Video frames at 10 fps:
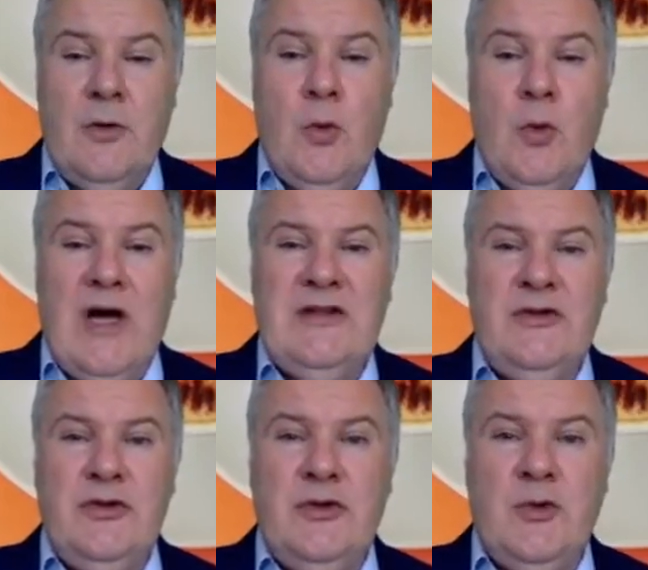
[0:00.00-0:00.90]
what
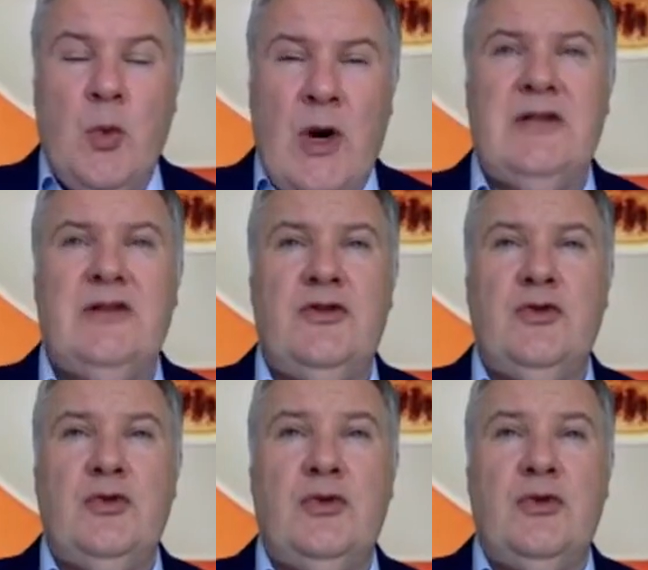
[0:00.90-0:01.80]
do you want
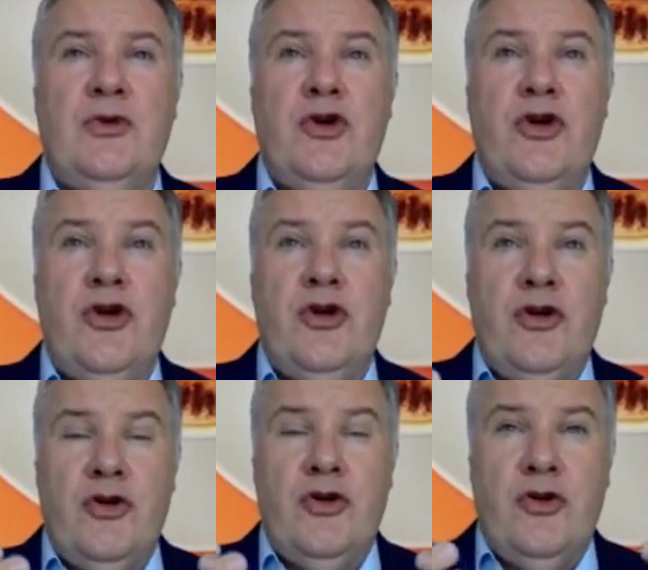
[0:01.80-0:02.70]
to
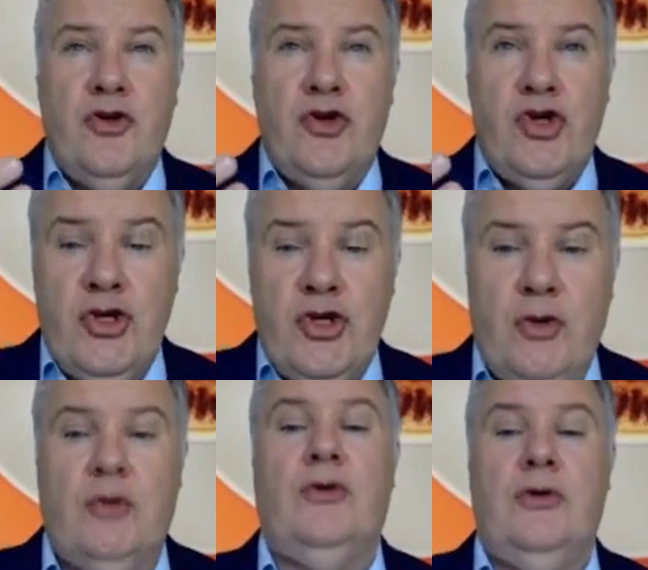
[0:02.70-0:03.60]

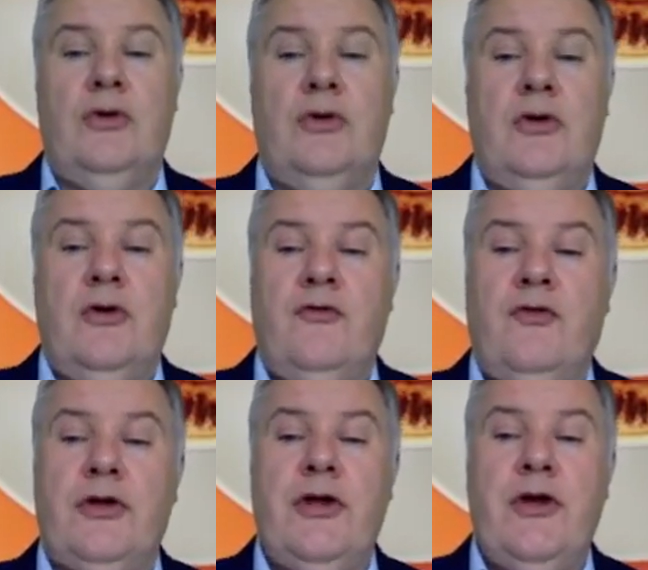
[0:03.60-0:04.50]
show
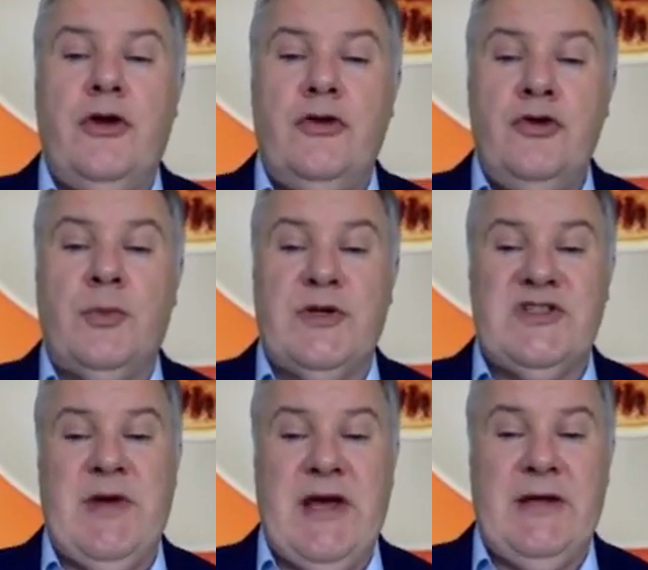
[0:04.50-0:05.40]
for the new
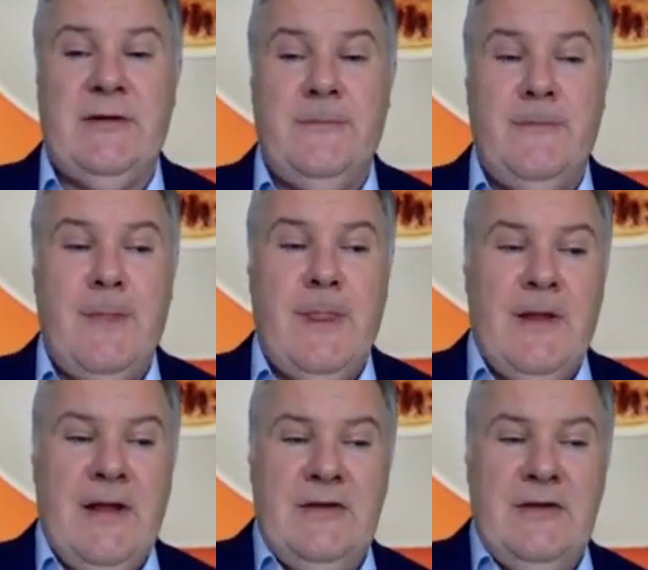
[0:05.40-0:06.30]
prospect.
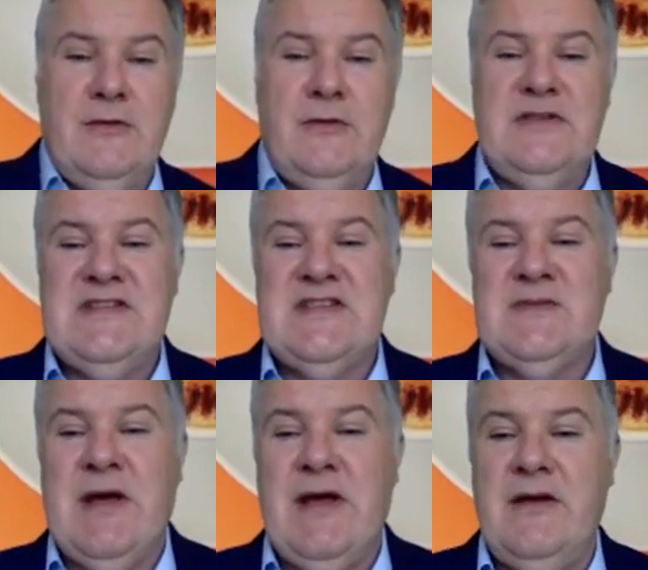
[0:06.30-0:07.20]
And you know, this is
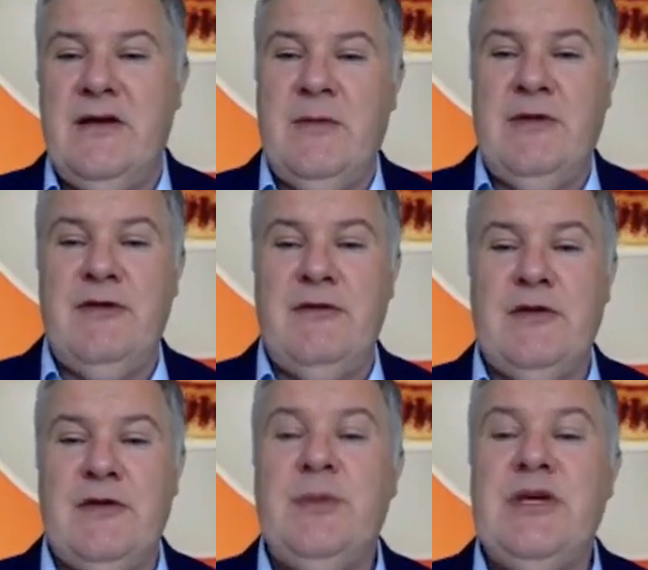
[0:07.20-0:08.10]
my
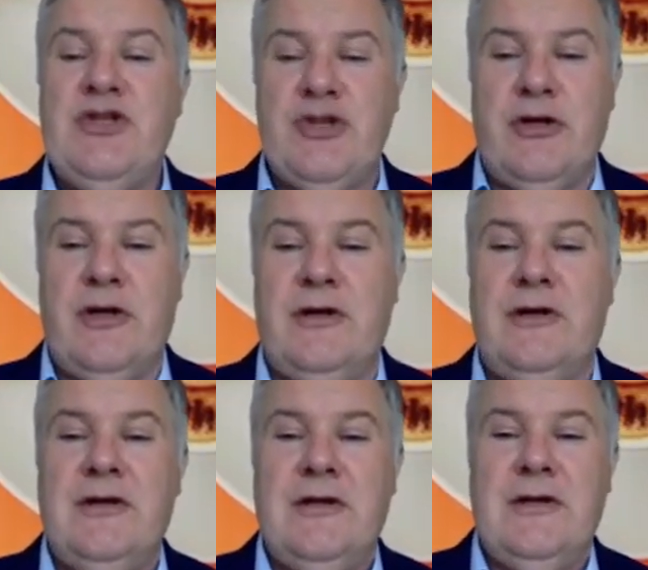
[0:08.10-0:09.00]
favorite picture.
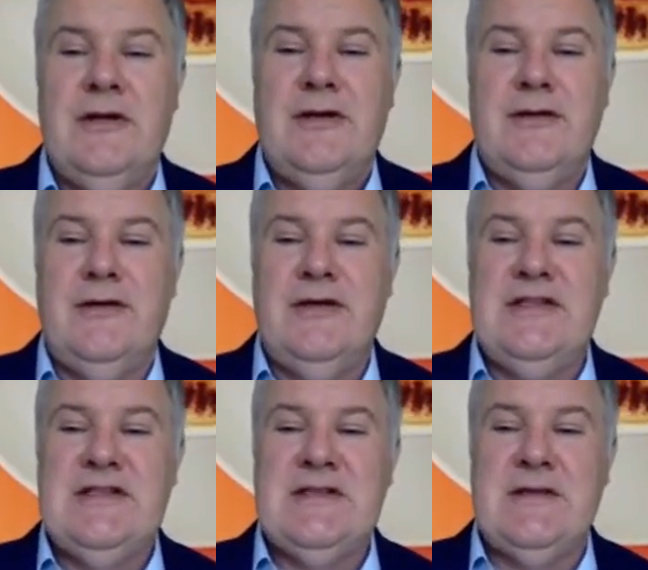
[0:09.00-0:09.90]
You know,
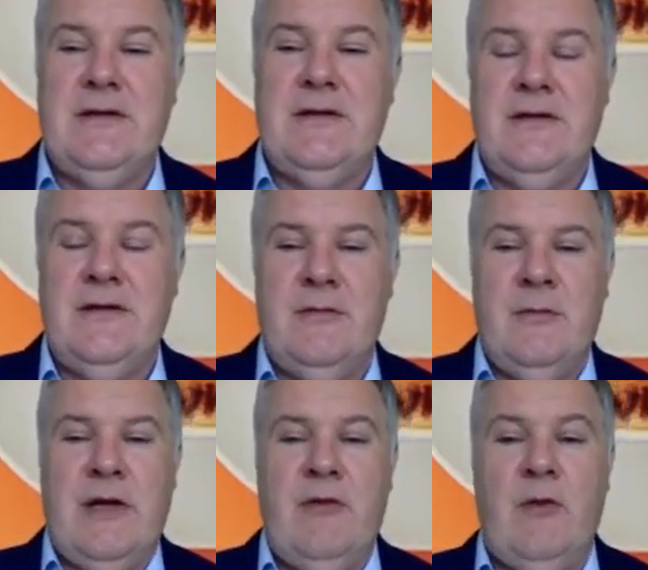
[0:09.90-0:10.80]
it's
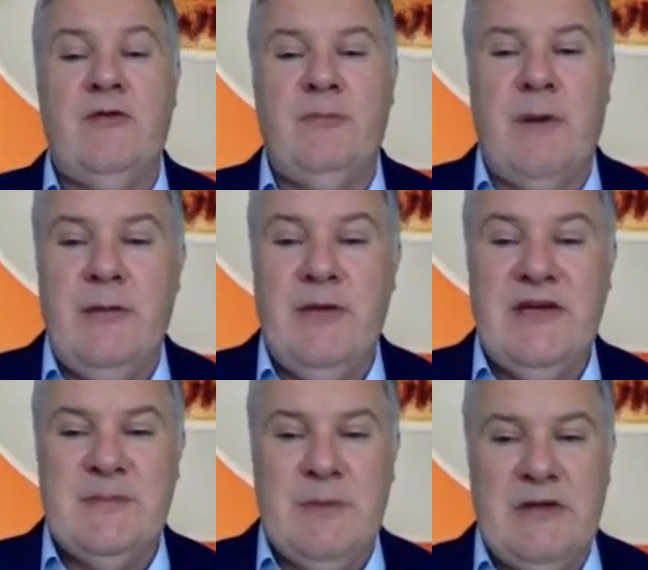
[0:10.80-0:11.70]
one of my
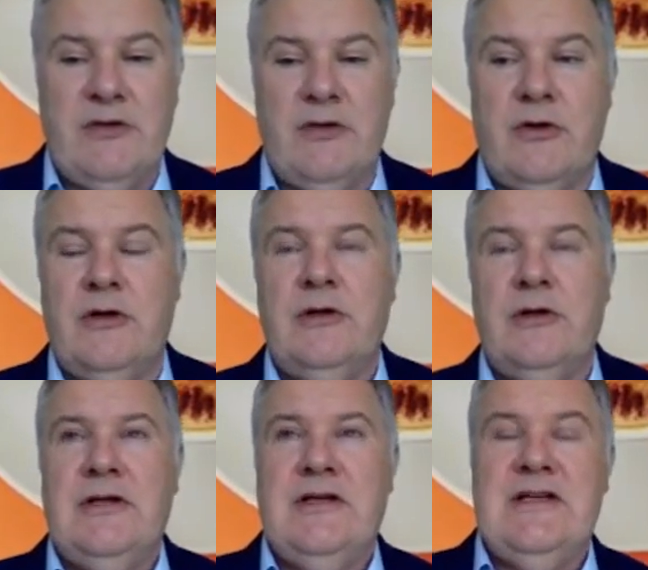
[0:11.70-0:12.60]
biggest mentor
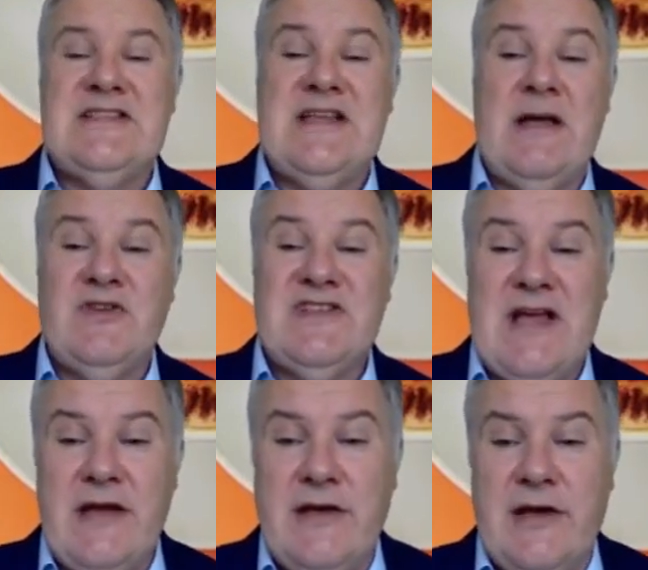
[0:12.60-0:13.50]
is Simon
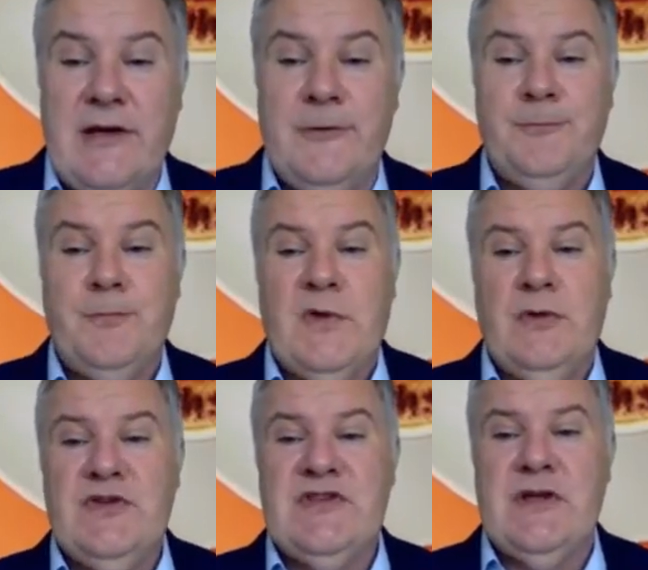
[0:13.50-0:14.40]
Sinek,
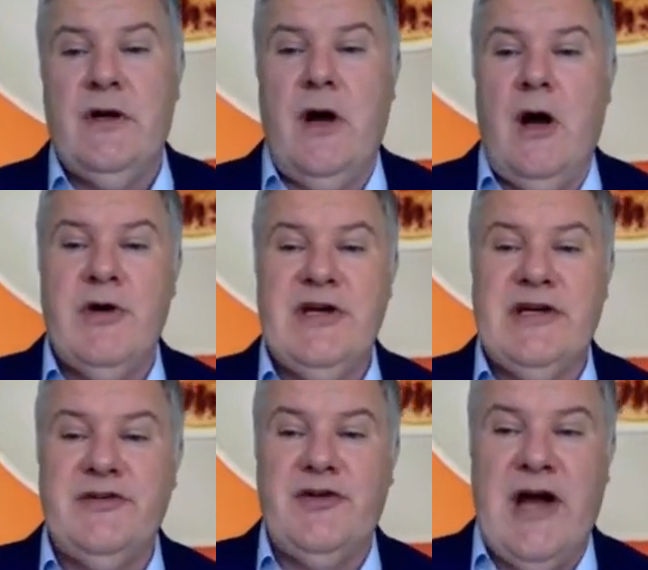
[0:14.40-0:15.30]
who is an
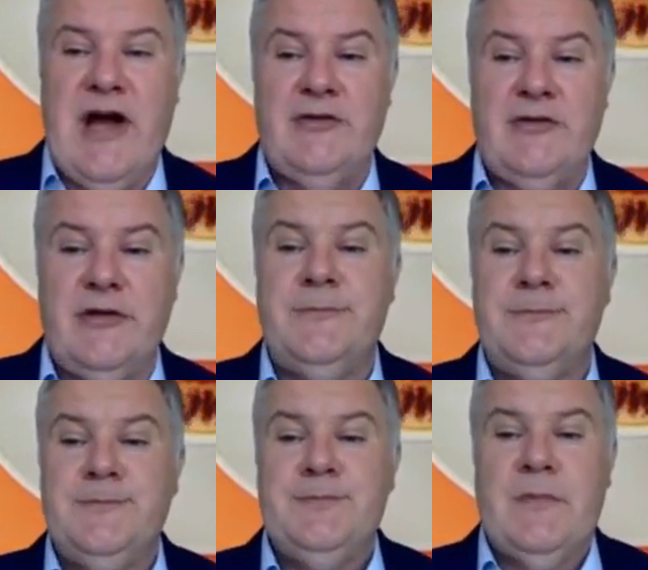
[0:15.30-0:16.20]
American writer
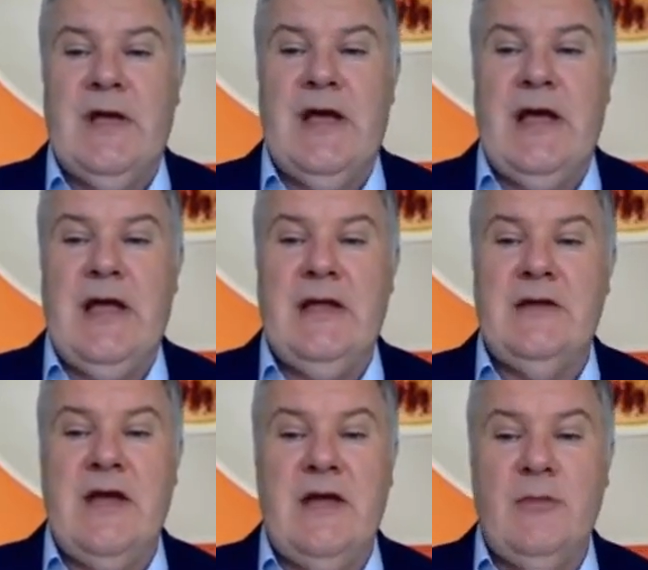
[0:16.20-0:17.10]
and
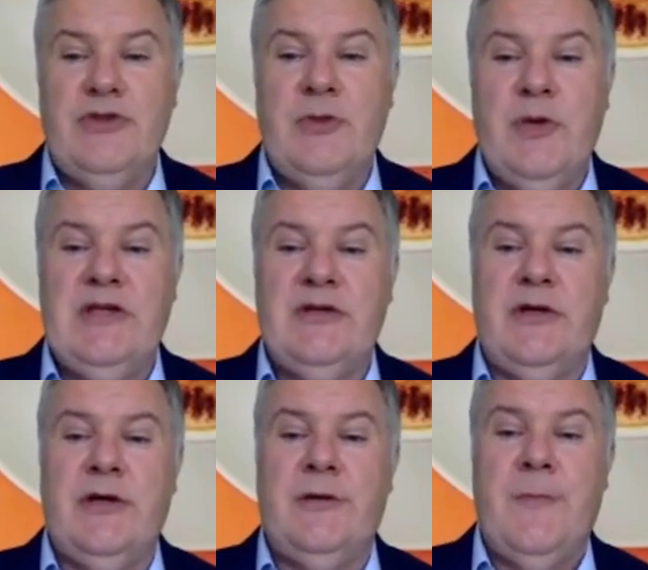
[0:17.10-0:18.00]

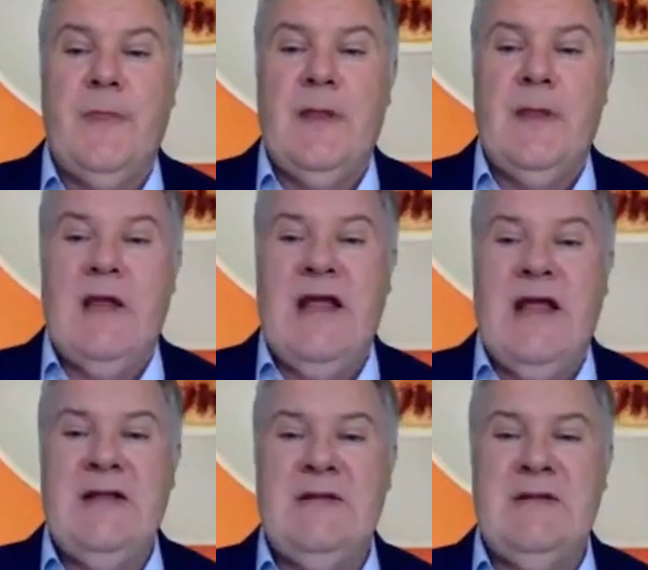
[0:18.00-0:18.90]
motivator.
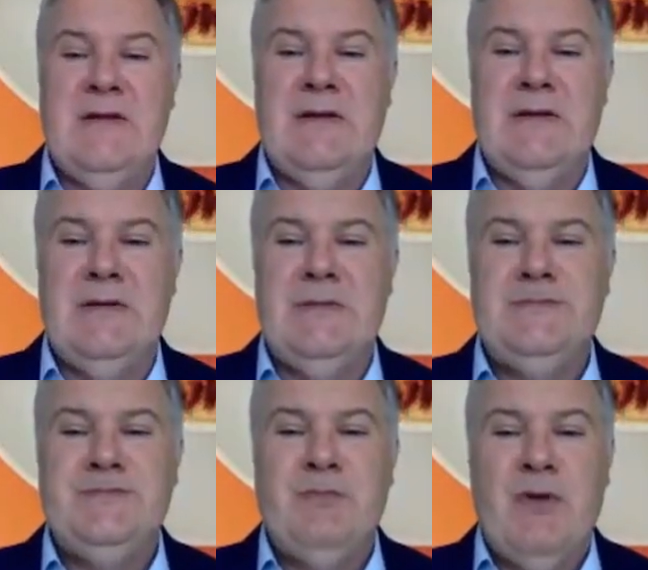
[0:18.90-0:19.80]
And
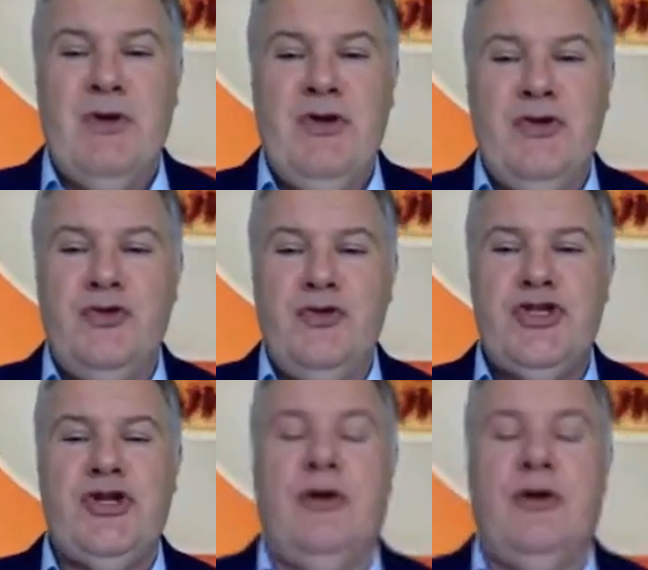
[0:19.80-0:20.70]
he
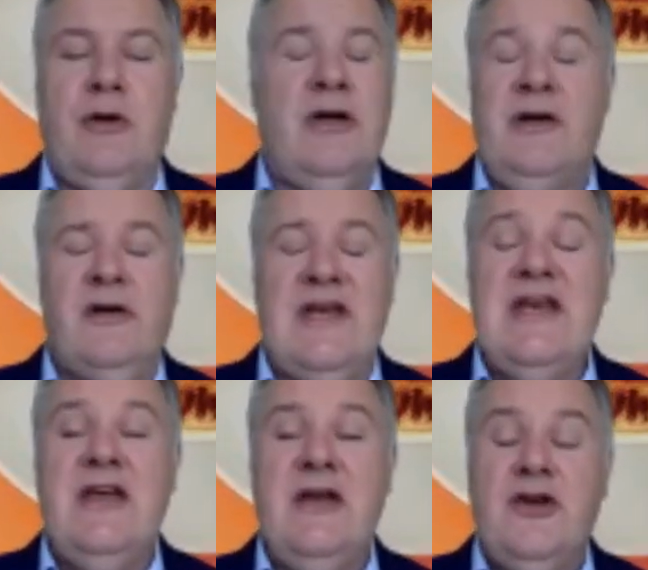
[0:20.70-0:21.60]

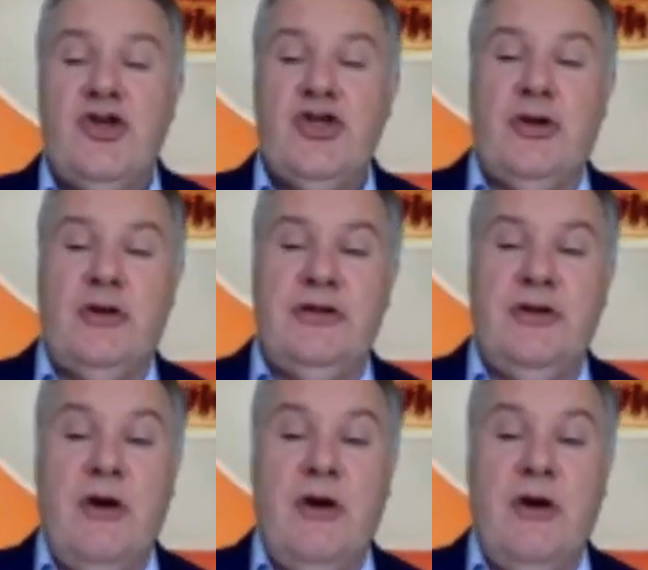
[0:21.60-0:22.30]
showed the